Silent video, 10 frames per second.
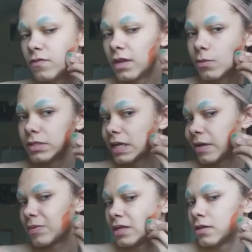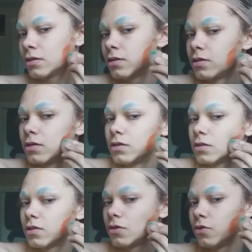that it was happening
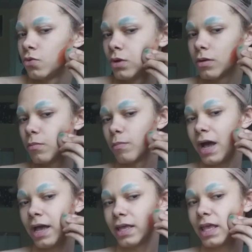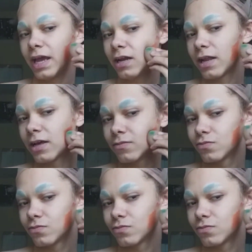to my Canada.